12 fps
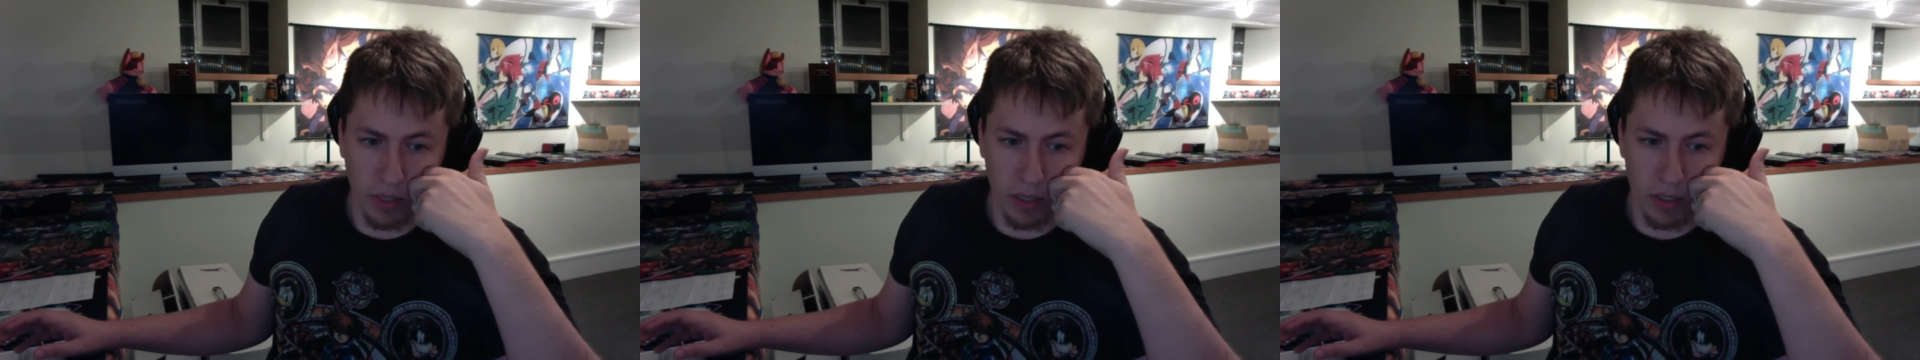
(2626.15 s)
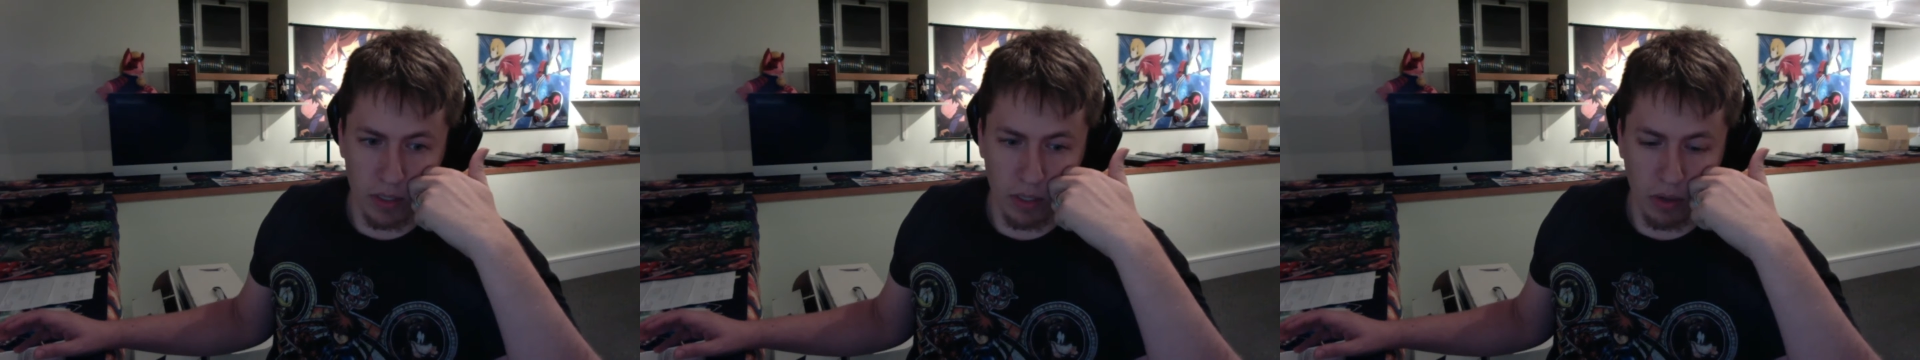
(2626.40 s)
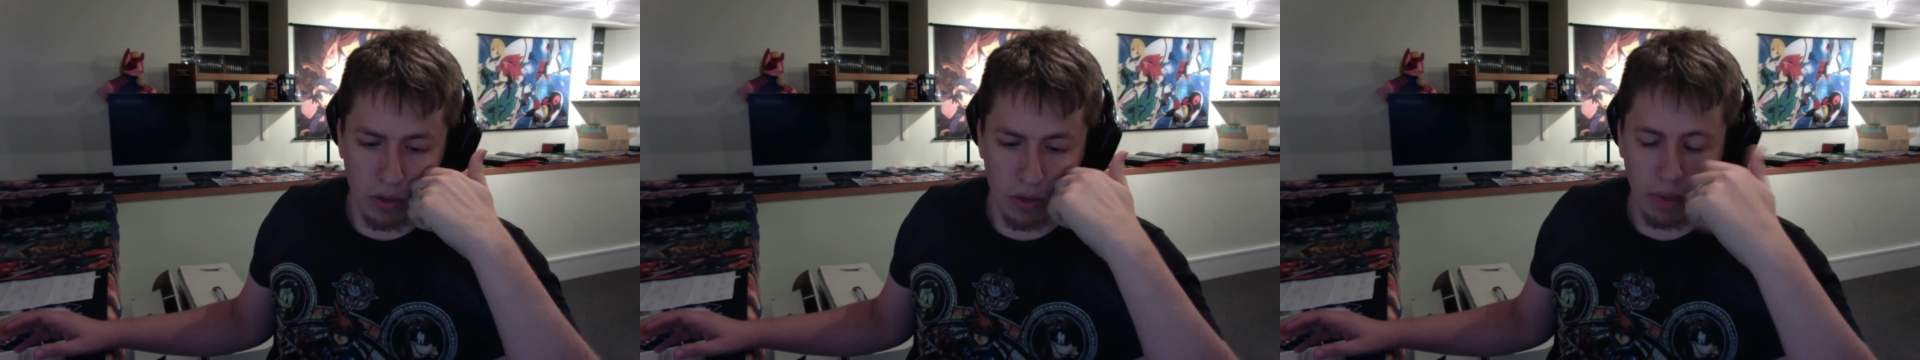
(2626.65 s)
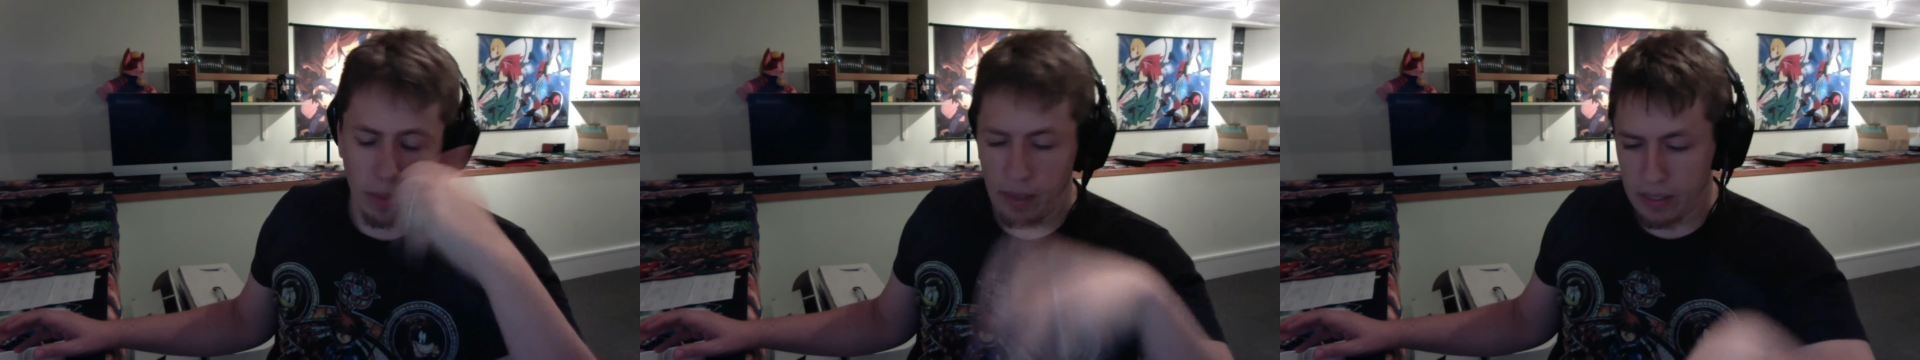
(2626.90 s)
so
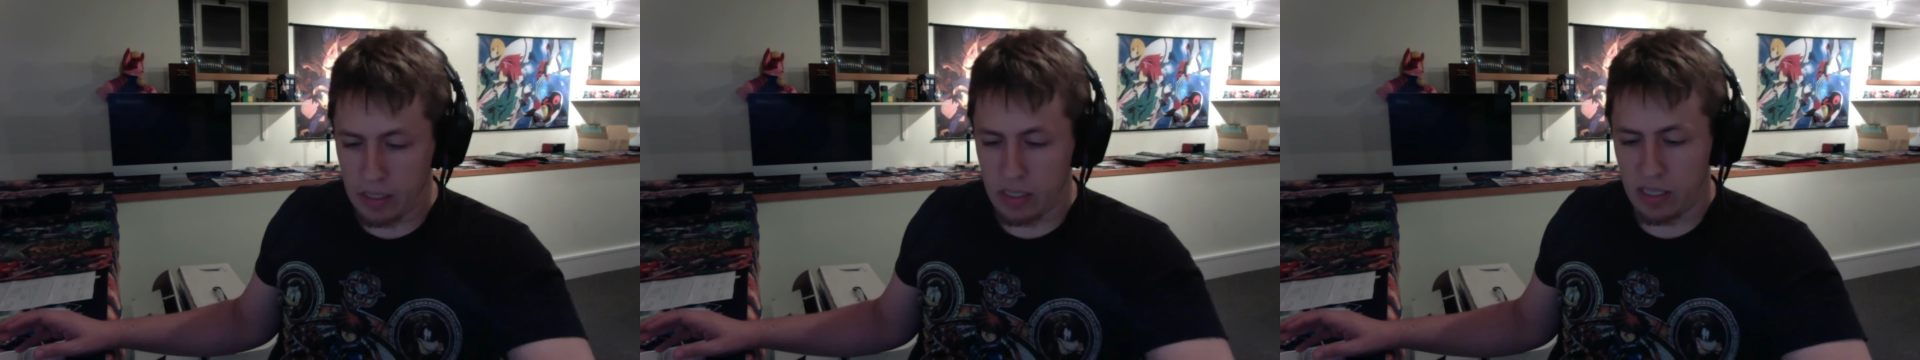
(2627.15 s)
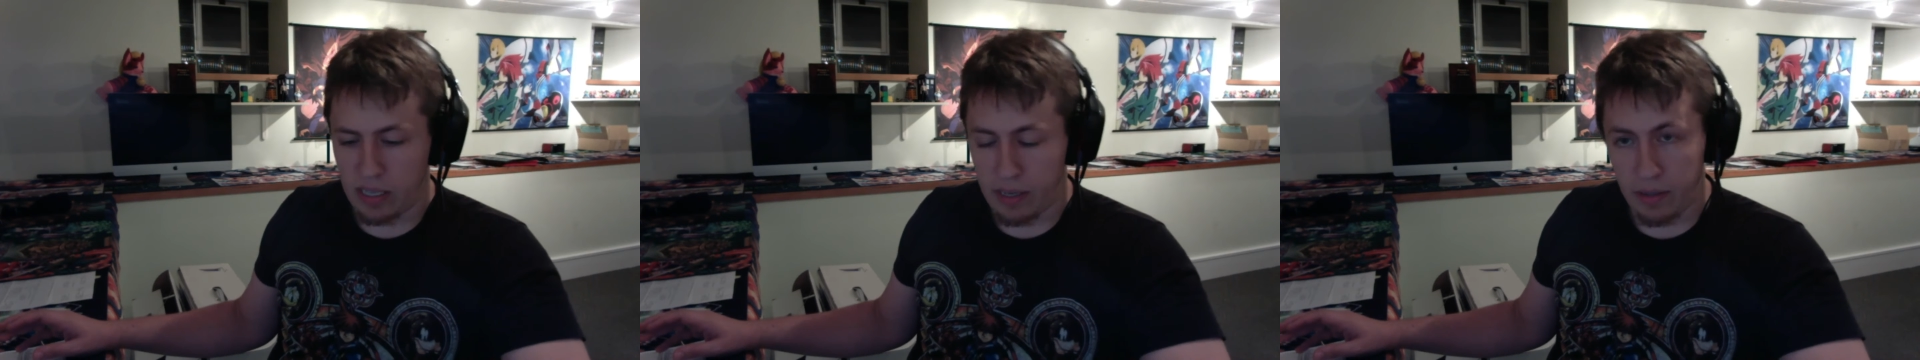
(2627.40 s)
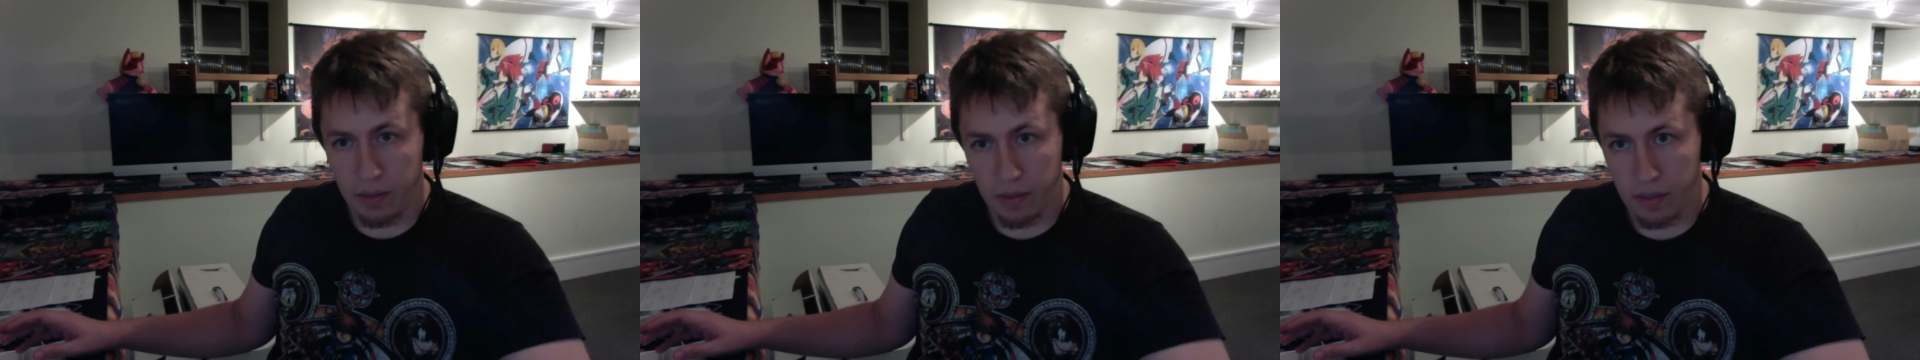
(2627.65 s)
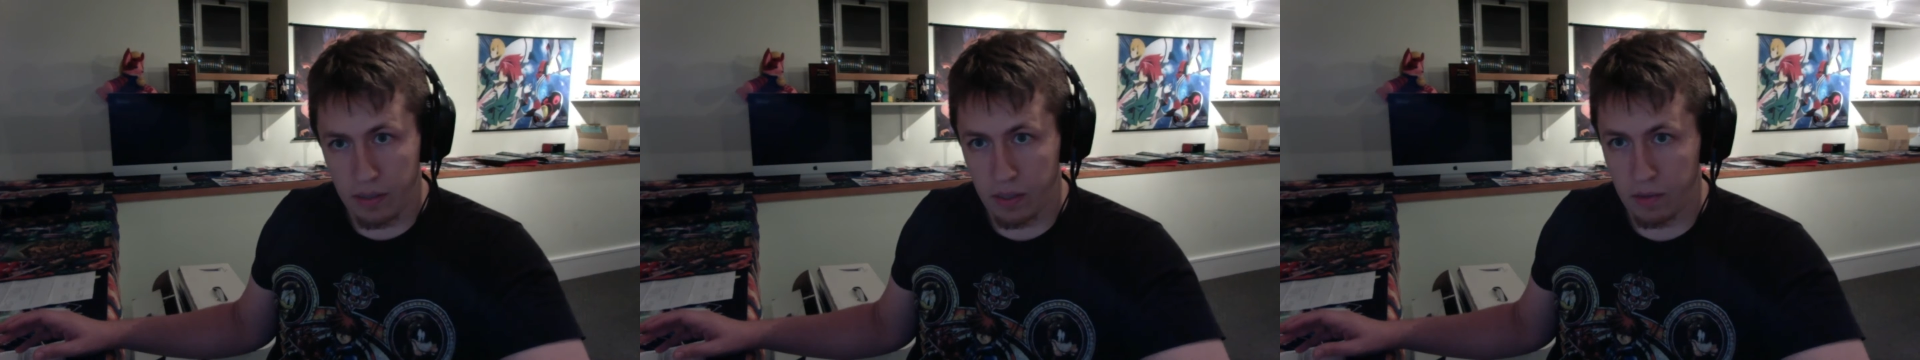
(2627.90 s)
3 boxes in,
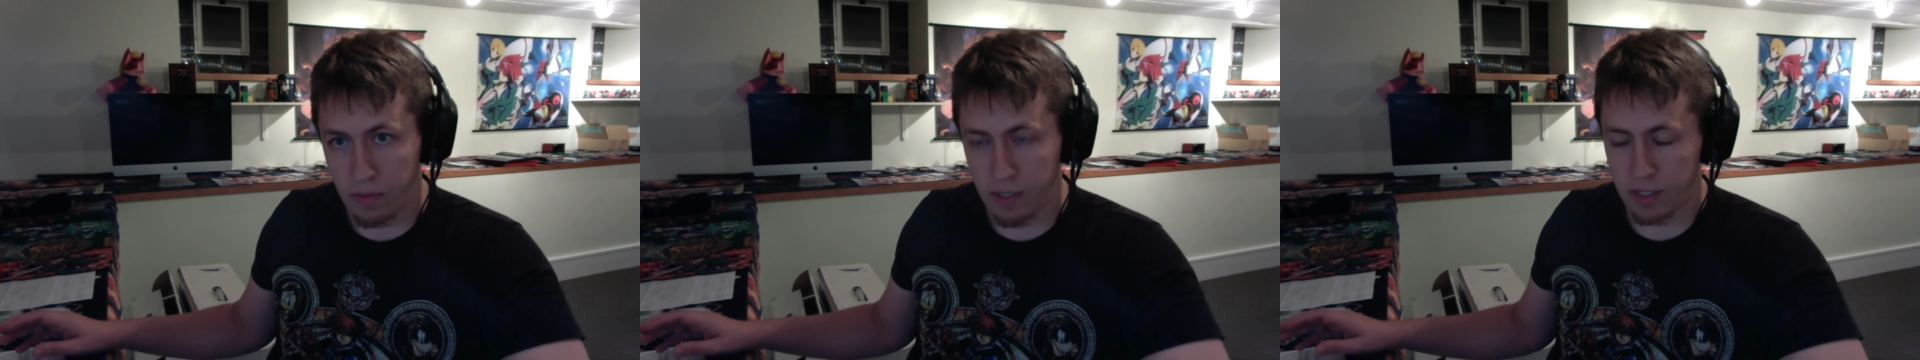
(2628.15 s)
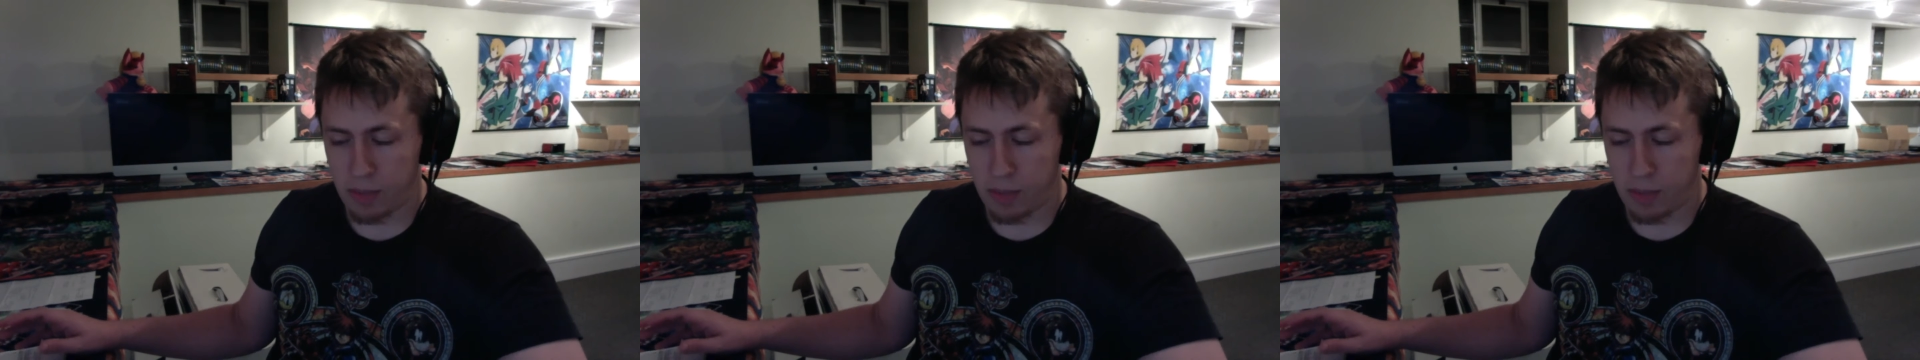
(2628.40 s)
which